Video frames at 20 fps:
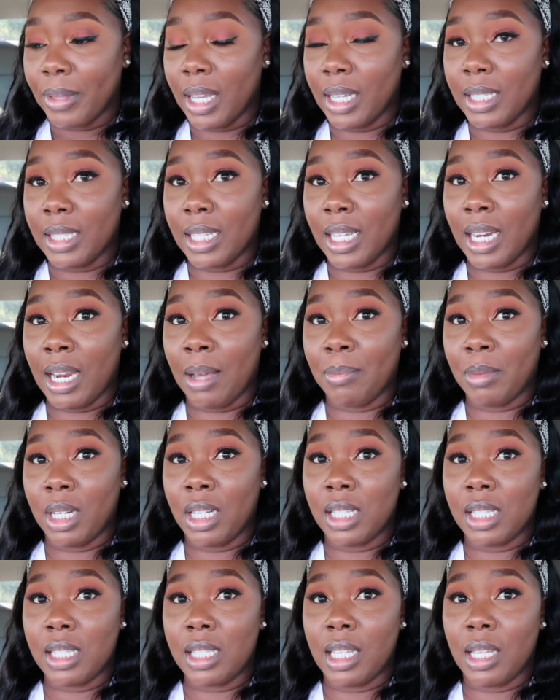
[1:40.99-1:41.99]
And then I'm
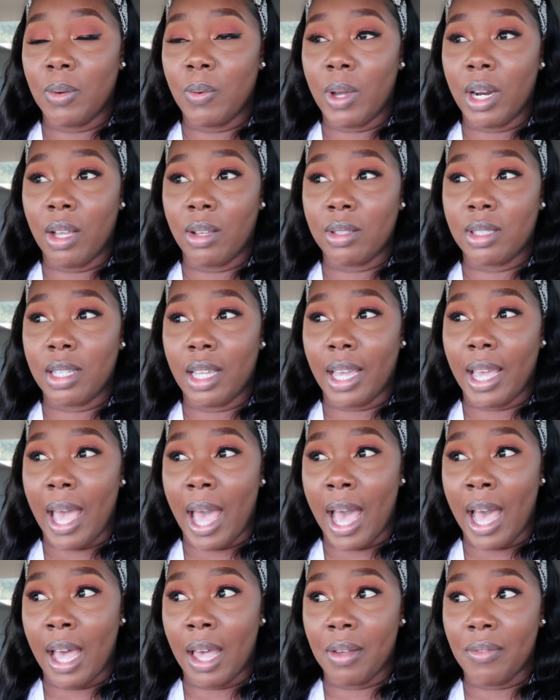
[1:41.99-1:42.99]
gonna see what else they
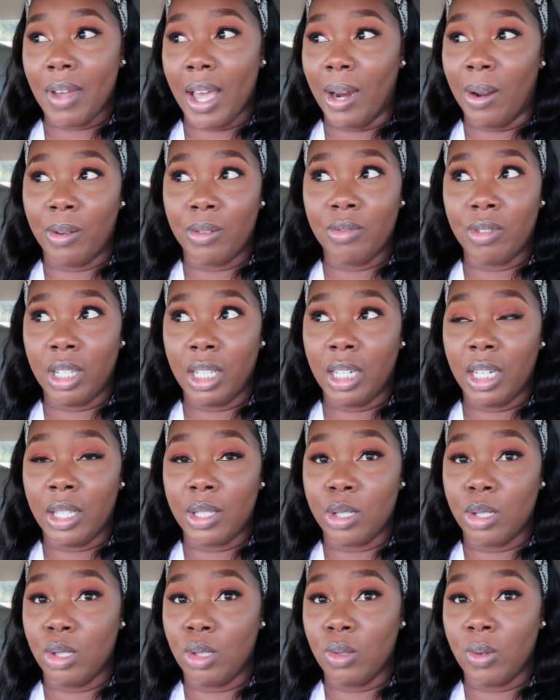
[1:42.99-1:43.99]
have. I don't really
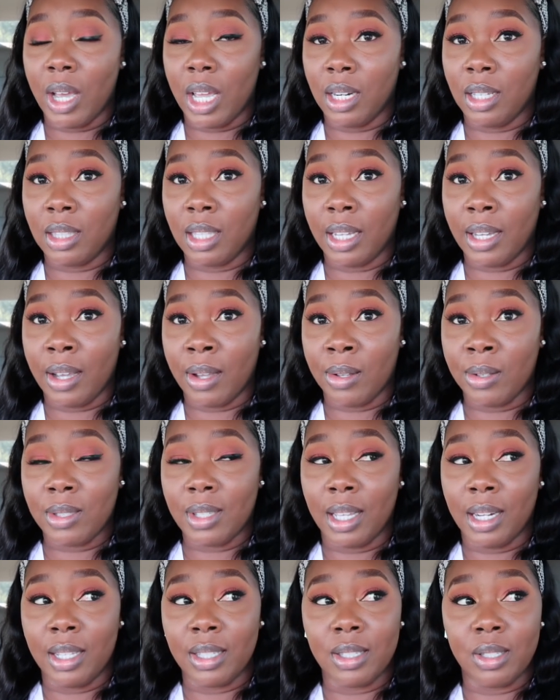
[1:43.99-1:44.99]
need to do anything
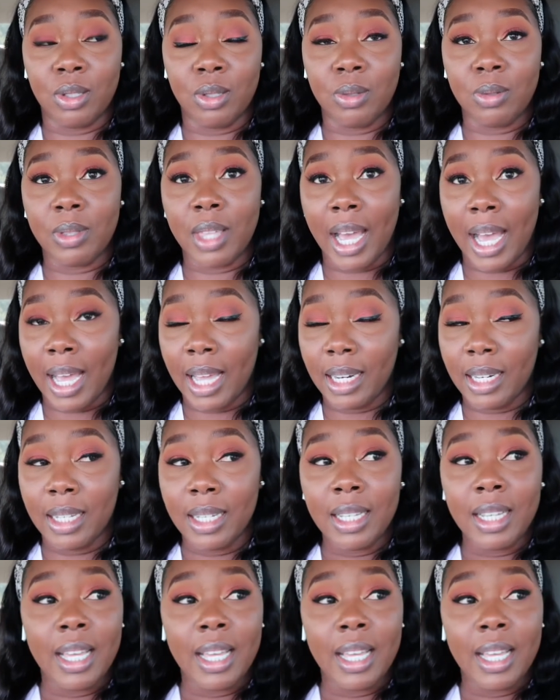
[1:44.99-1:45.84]
else. I need to do that.